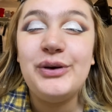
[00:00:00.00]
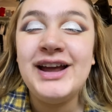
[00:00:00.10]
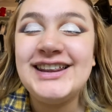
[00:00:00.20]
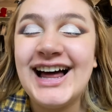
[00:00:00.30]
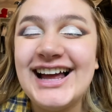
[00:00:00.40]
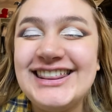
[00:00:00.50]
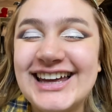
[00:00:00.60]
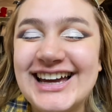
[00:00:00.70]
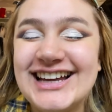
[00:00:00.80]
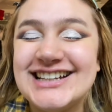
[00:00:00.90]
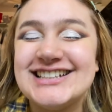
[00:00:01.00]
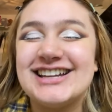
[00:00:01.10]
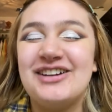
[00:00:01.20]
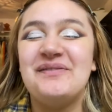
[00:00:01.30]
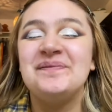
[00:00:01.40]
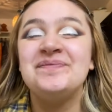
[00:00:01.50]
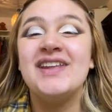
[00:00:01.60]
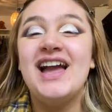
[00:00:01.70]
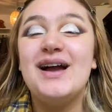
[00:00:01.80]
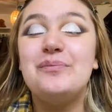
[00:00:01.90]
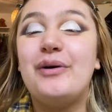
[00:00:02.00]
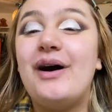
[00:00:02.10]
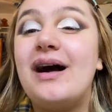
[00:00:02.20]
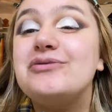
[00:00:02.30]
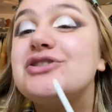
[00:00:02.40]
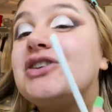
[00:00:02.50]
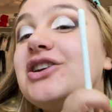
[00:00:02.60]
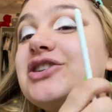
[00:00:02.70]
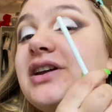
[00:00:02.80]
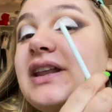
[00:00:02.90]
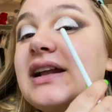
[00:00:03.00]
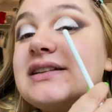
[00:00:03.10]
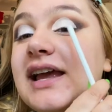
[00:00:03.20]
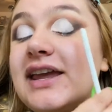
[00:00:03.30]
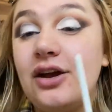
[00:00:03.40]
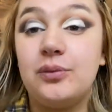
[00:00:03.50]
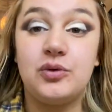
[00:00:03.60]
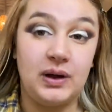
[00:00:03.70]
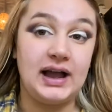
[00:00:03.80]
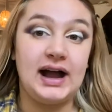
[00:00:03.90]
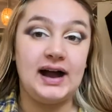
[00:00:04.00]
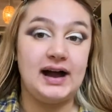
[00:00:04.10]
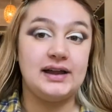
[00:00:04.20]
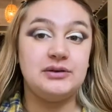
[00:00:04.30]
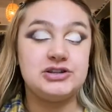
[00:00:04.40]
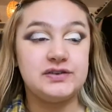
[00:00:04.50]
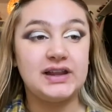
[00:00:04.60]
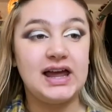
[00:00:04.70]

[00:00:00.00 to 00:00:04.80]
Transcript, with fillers: weird like this. But I'm just trying to show you that I take it up quite high, which I feel